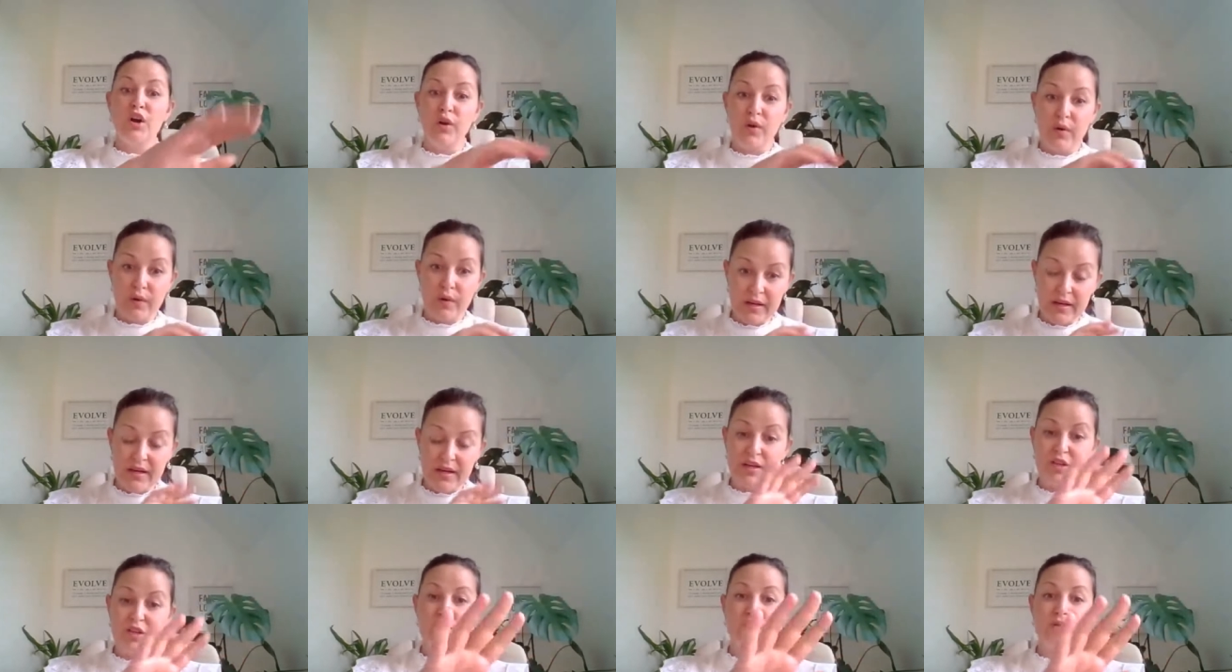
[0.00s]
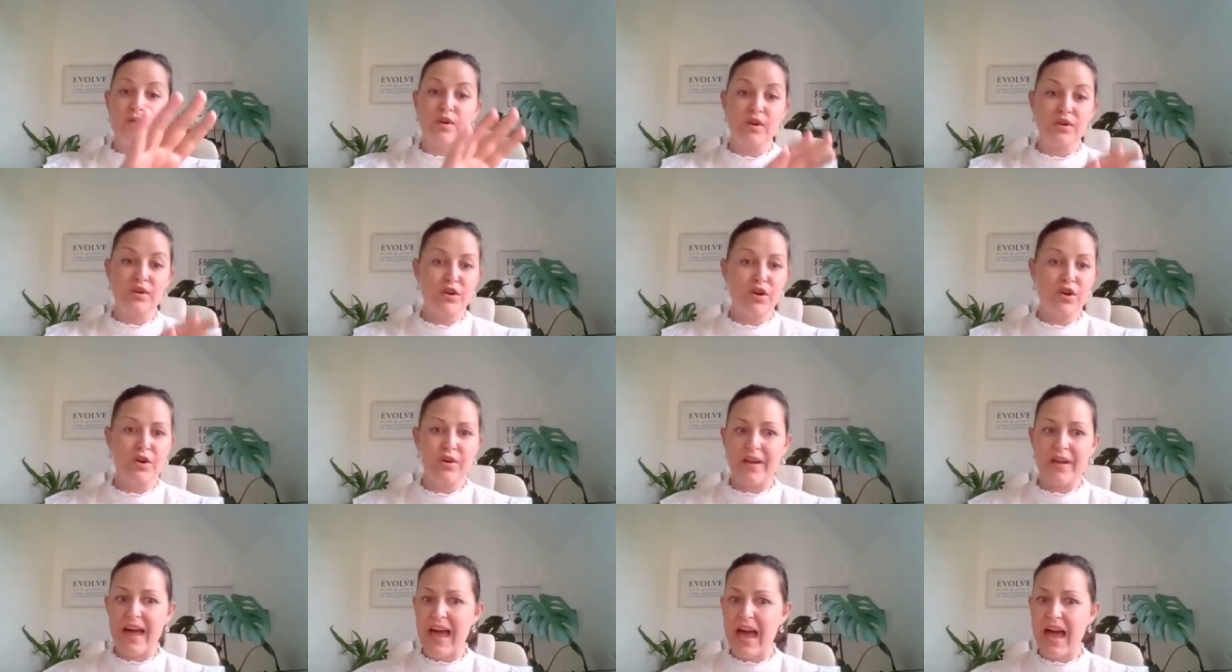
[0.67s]
own and, and do it on your
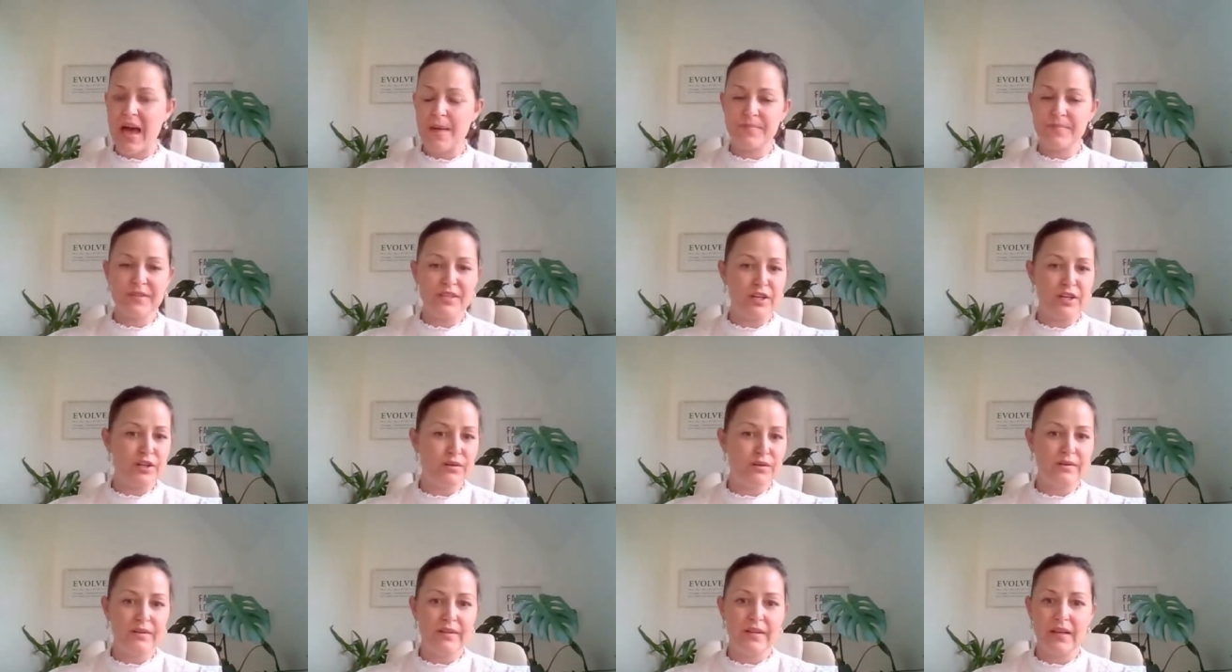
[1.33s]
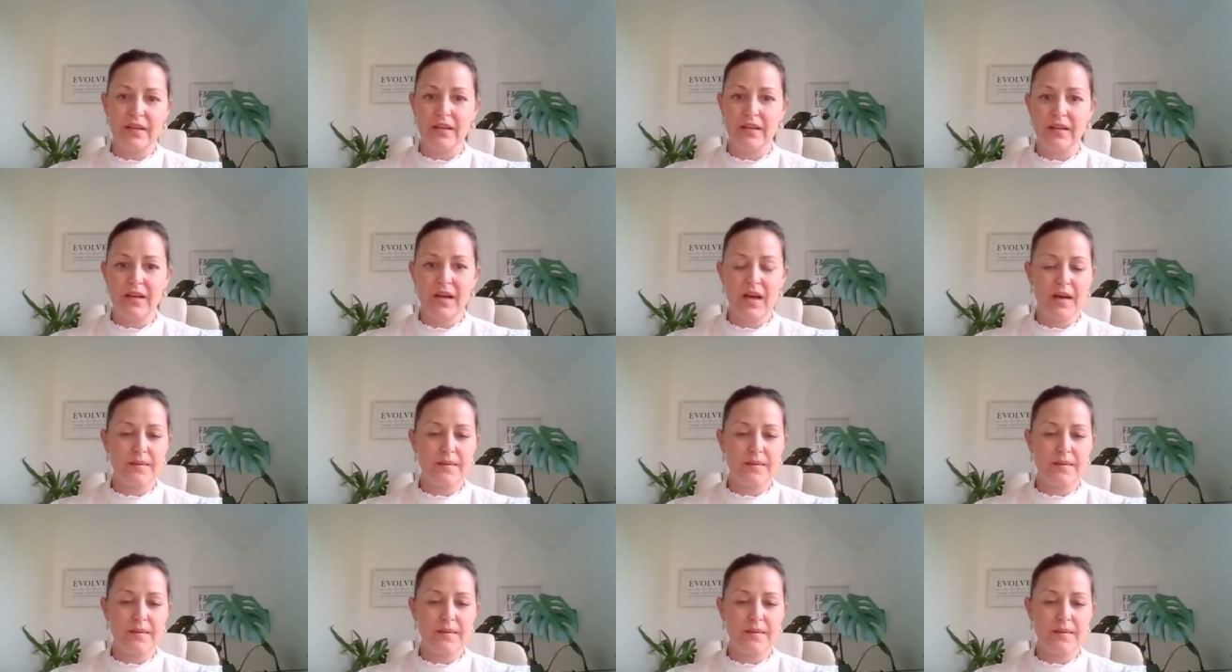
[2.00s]
own. Absolutely.